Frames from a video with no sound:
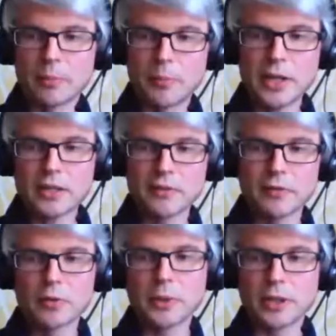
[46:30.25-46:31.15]
the best
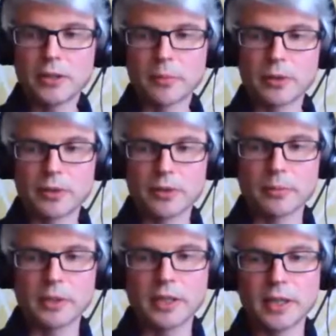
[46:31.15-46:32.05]
format you can
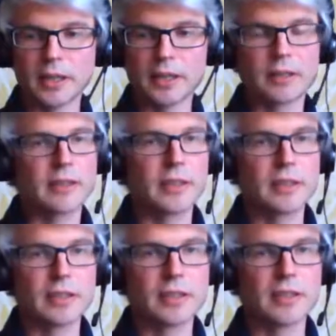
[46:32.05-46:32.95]
possibly get is go
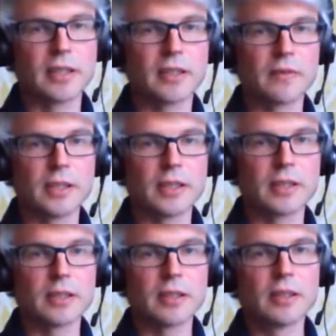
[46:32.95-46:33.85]
to these
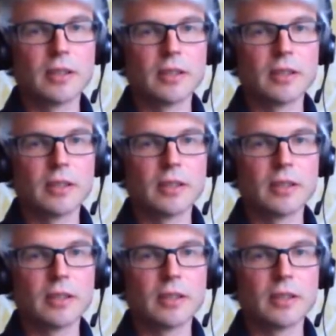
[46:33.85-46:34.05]
CSVs.